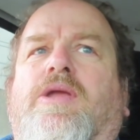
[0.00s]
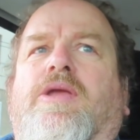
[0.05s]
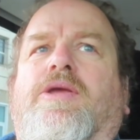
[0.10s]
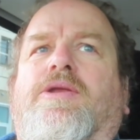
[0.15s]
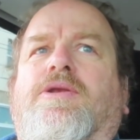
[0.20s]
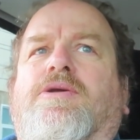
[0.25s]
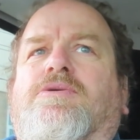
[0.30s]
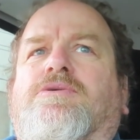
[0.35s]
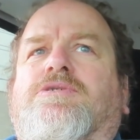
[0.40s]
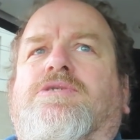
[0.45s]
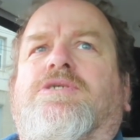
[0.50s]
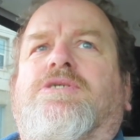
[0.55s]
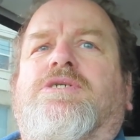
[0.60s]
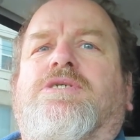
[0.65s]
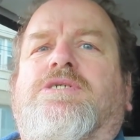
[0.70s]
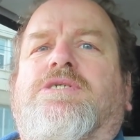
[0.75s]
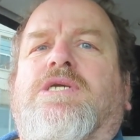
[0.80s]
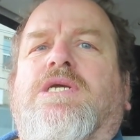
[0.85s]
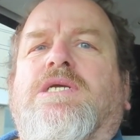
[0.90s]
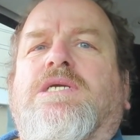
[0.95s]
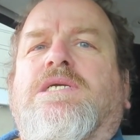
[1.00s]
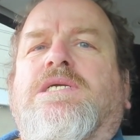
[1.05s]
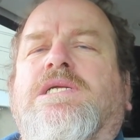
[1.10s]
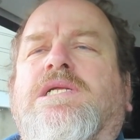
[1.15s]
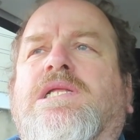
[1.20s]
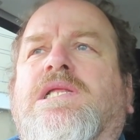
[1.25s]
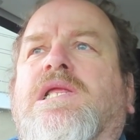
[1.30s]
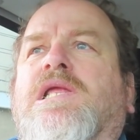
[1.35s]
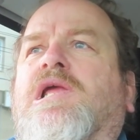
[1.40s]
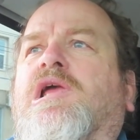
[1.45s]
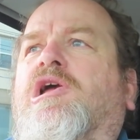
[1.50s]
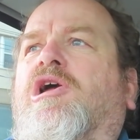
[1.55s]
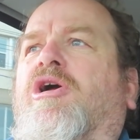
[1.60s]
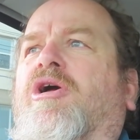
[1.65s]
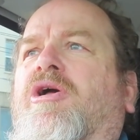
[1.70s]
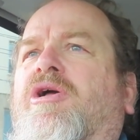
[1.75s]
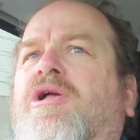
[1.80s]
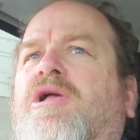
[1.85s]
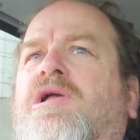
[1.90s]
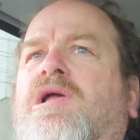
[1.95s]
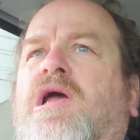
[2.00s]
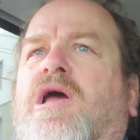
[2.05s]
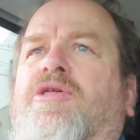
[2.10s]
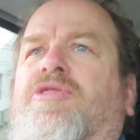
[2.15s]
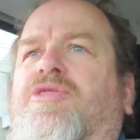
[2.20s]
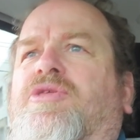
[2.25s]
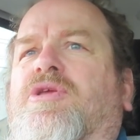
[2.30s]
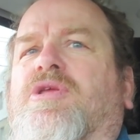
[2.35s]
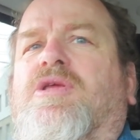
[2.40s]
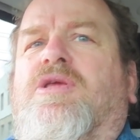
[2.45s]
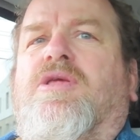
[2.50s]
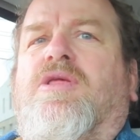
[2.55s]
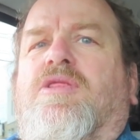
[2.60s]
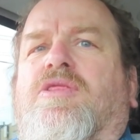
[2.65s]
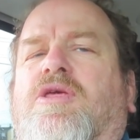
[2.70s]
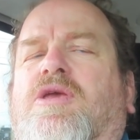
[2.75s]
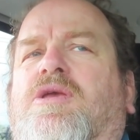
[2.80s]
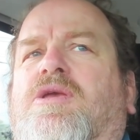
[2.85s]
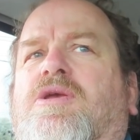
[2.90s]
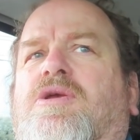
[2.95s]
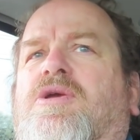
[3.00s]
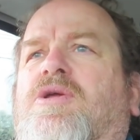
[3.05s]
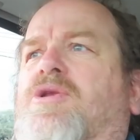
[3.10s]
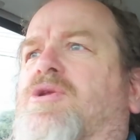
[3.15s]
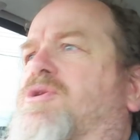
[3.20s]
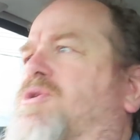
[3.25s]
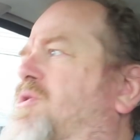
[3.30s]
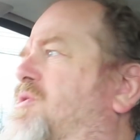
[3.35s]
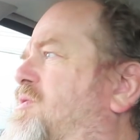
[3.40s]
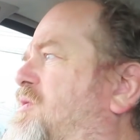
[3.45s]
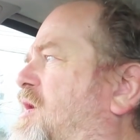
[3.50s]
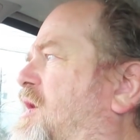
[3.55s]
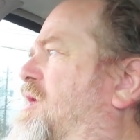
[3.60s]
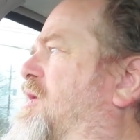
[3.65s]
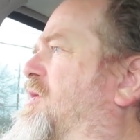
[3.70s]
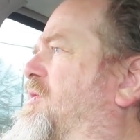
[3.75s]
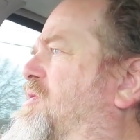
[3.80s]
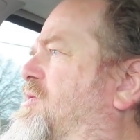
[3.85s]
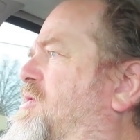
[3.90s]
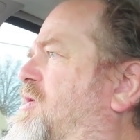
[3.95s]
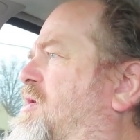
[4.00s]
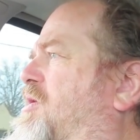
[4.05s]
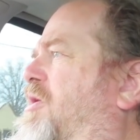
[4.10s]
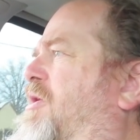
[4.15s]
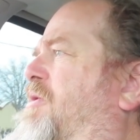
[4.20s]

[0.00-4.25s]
I know she's... I think you could have took that other...